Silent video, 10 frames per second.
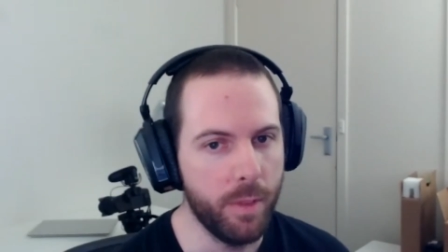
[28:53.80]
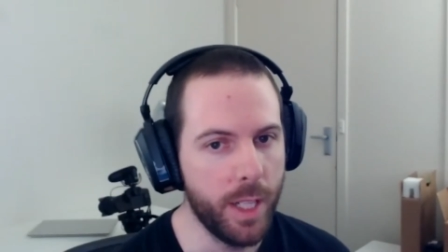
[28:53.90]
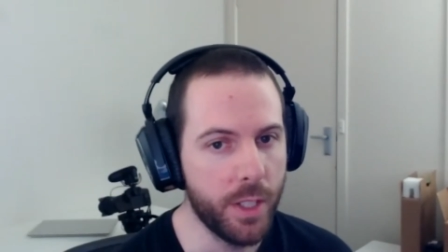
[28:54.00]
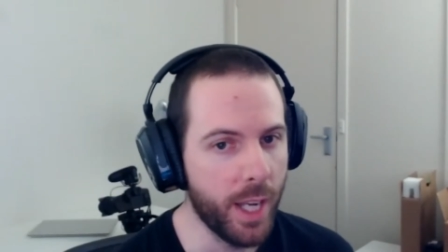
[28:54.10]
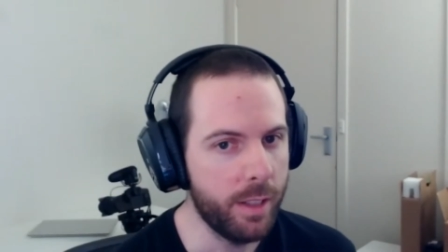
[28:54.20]

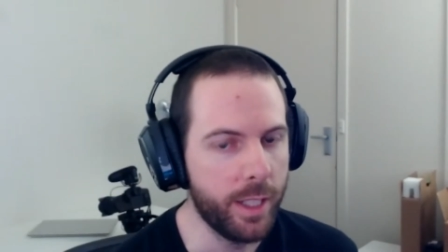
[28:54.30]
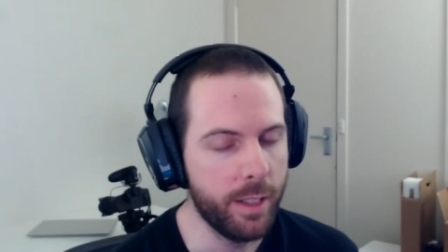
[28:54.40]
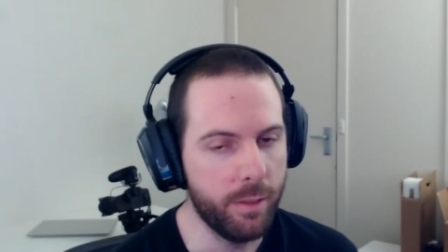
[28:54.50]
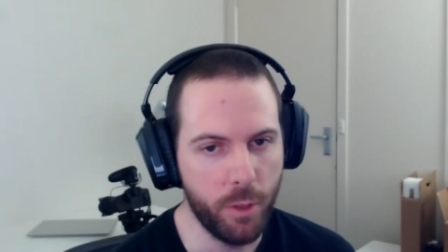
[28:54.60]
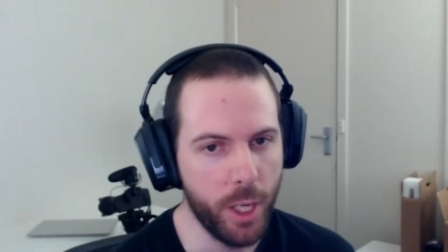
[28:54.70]
exactly.
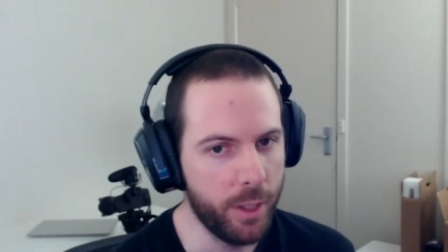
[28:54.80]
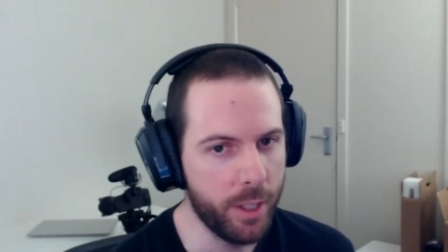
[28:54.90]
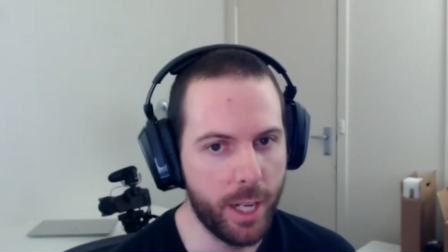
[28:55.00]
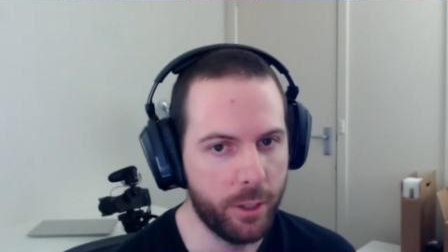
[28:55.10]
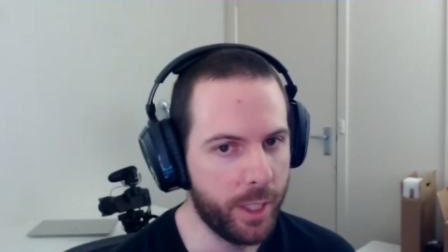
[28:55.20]
You hit the
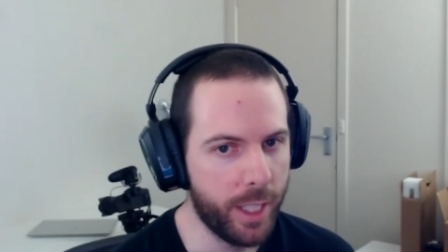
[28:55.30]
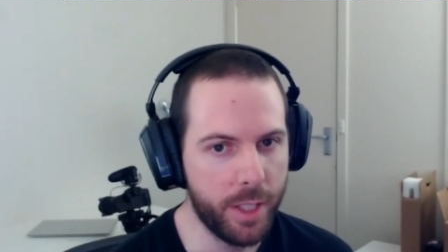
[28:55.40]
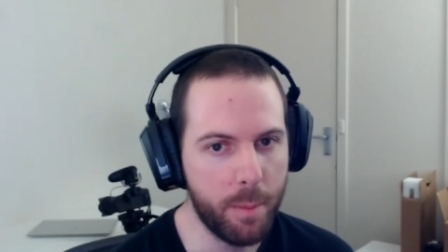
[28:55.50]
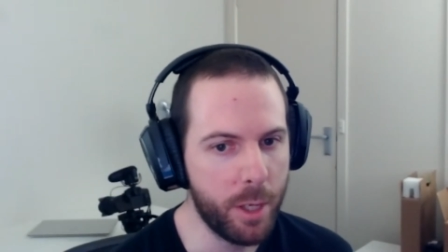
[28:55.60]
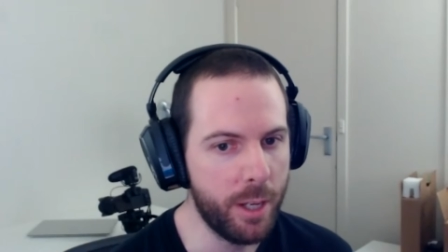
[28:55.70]
nail on the head
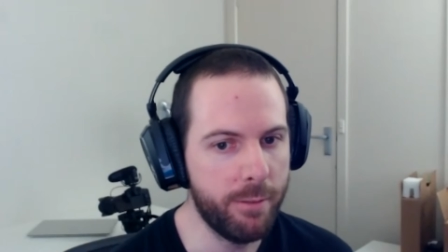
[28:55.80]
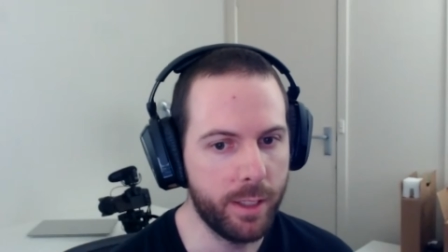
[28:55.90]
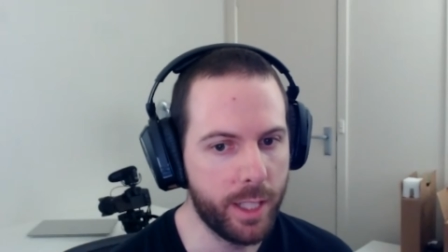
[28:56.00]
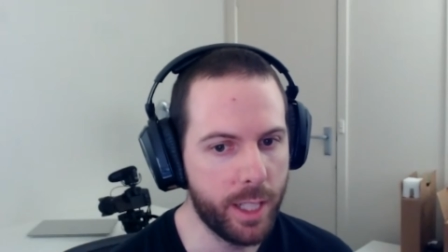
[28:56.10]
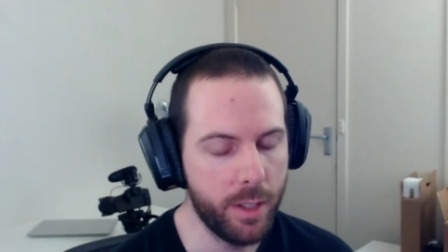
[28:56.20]
there
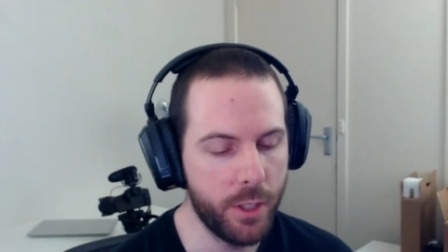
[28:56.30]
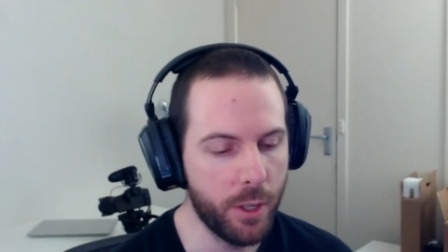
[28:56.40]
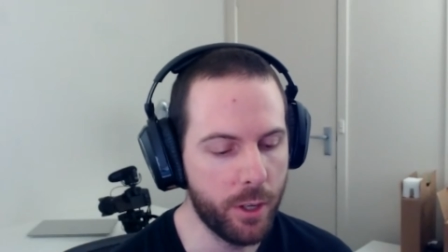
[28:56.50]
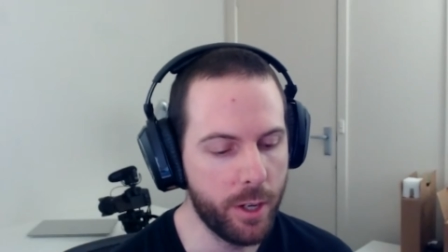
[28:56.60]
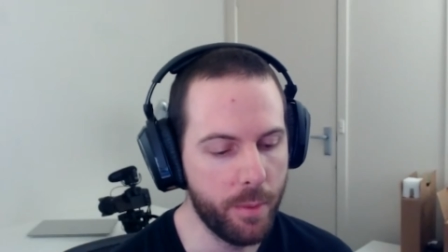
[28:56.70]
perfectly.
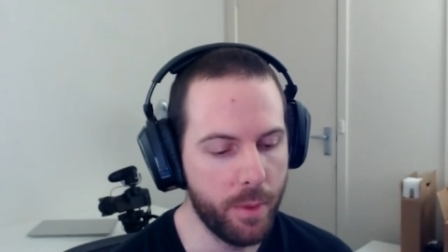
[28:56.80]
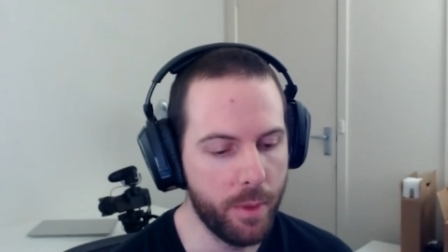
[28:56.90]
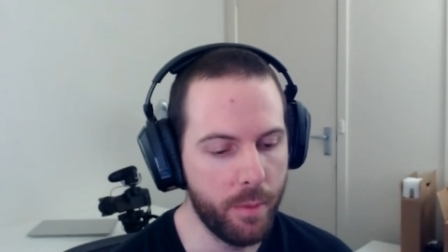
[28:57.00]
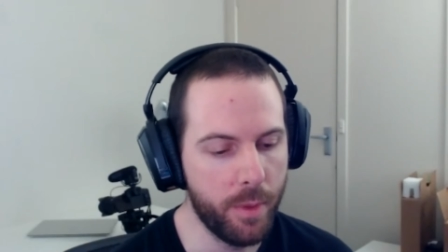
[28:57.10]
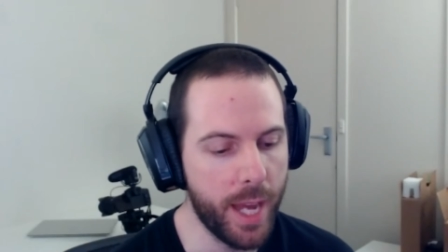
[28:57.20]
So
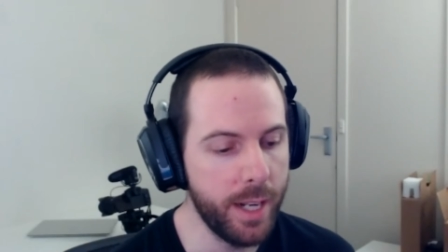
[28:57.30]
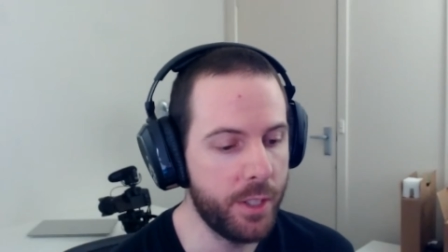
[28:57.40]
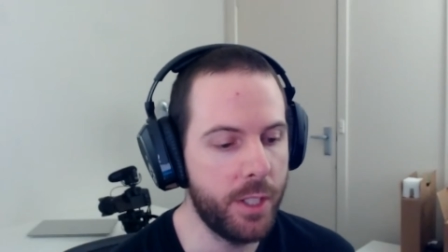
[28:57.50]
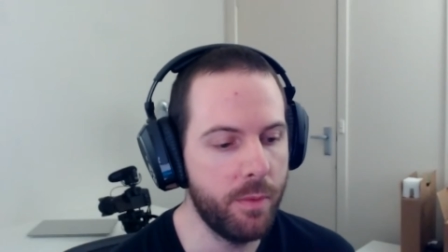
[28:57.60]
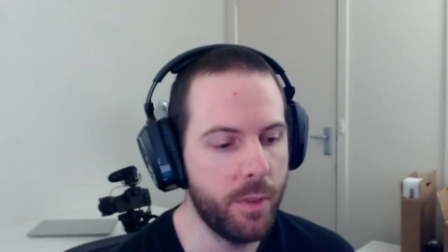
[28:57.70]
that
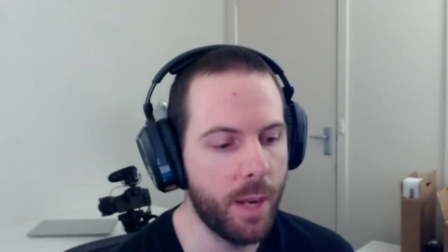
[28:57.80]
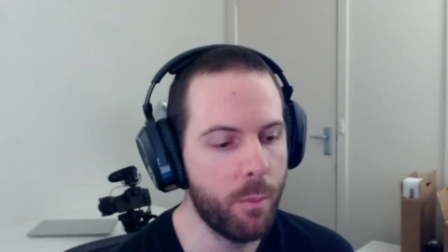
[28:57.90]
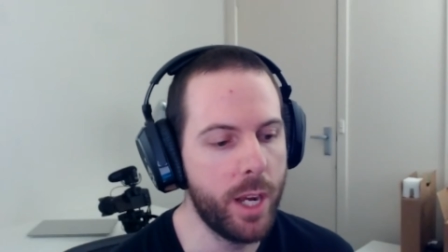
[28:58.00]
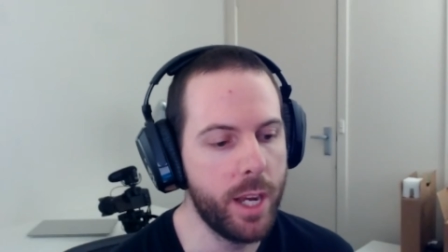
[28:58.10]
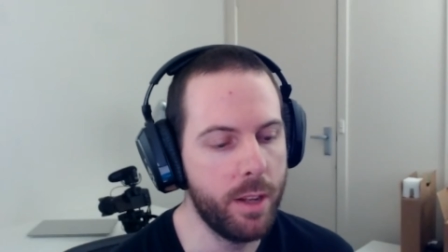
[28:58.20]
is
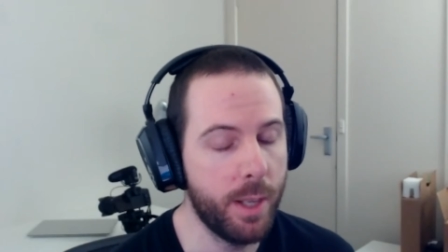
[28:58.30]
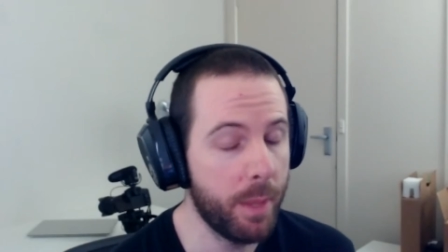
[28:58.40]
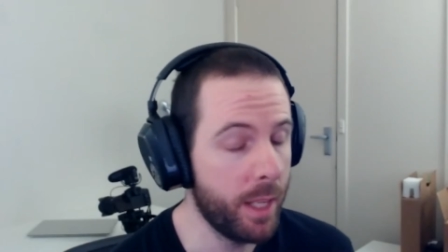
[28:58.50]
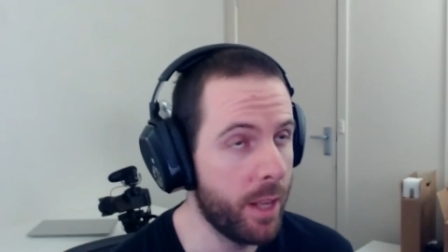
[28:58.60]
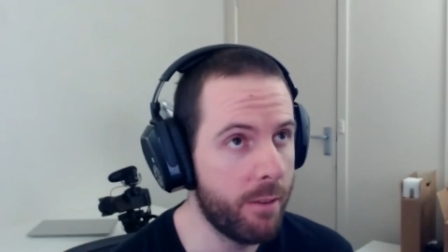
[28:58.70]

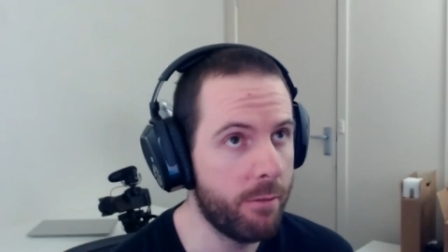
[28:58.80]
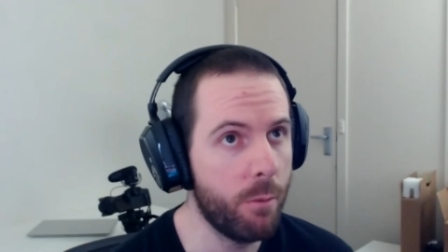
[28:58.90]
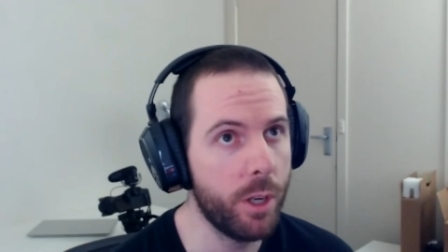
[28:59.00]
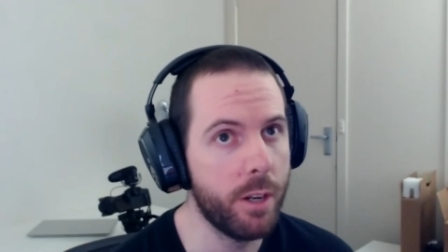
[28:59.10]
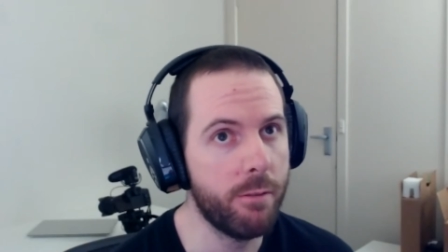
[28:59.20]
something that I've
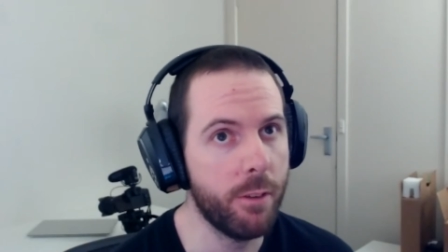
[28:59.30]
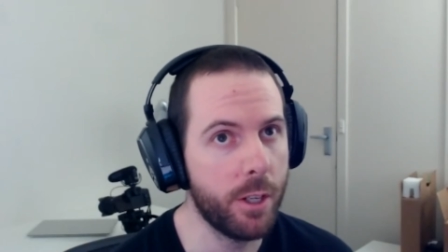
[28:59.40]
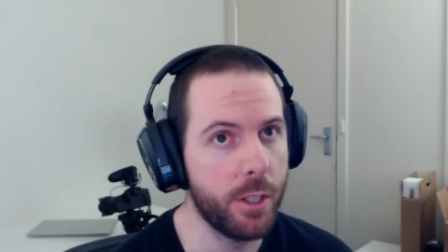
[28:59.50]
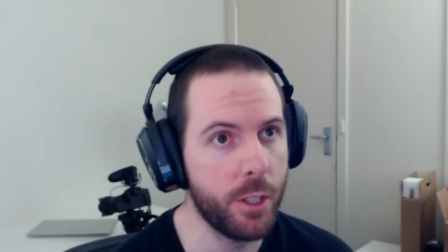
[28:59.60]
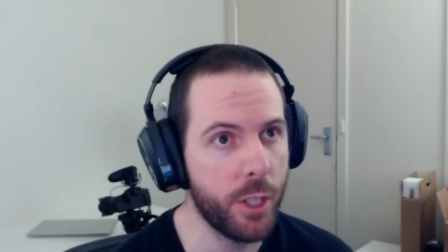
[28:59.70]
wanted to
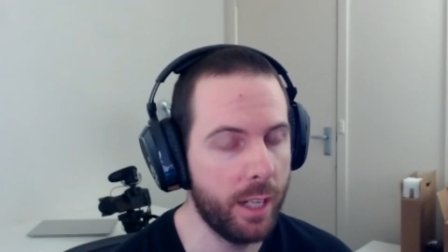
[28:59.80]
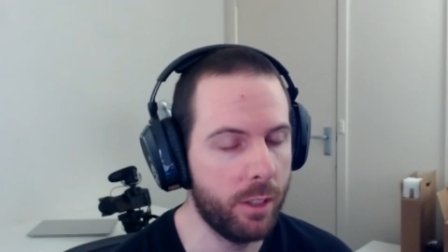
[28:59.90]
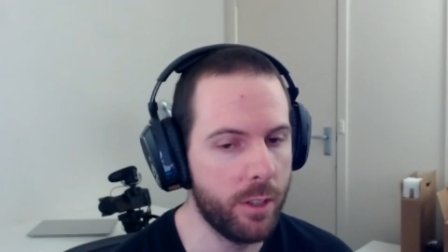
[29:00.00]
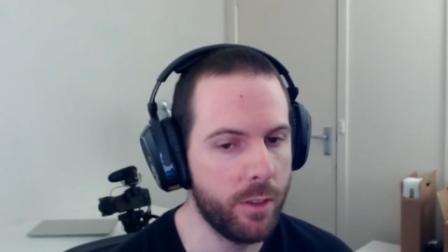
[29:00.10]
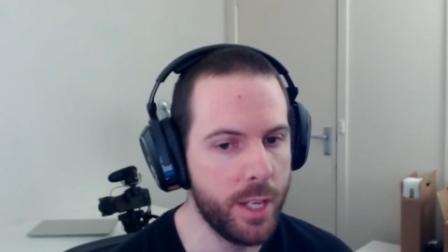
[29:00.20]
focus the channel
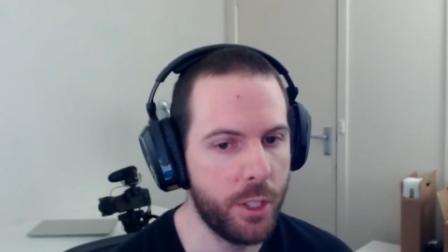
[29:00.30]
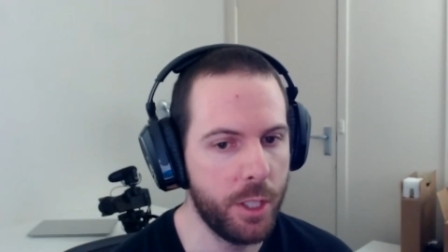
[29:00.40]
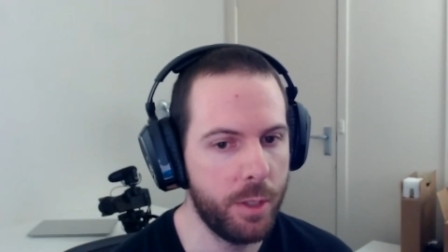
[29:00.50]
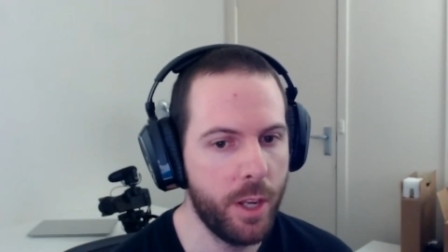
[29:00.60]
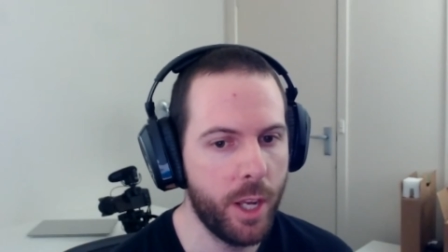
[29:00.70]
on, is just